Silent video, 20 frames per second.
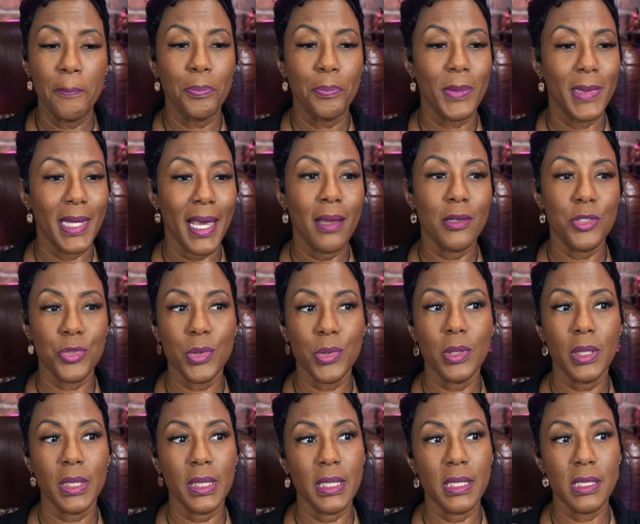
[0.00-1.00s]
That
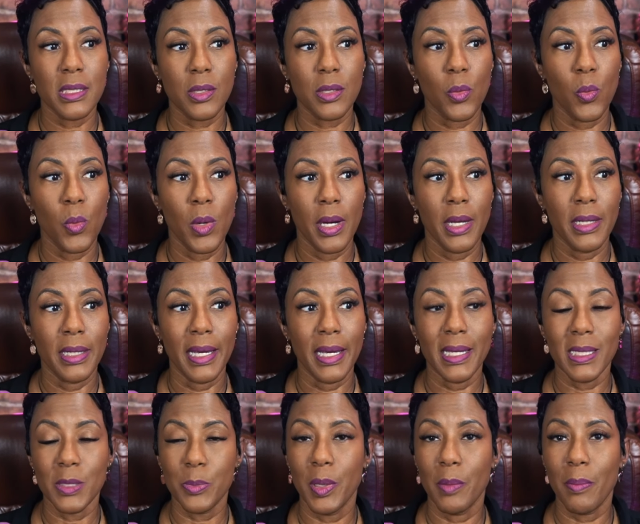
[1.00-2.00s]
truly is the one that
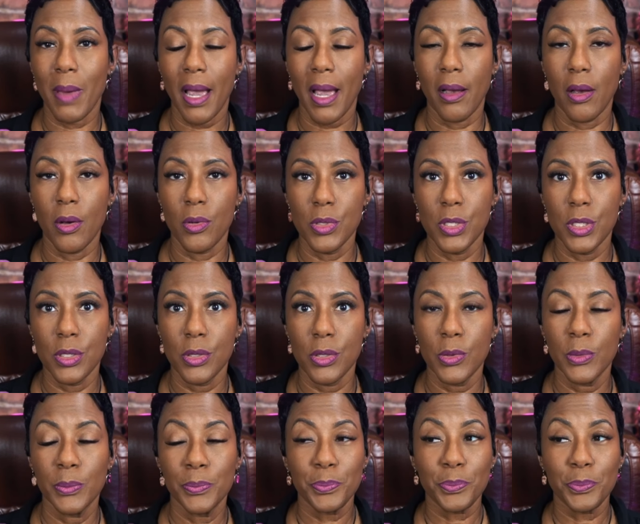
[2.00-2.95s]
has been my go-to.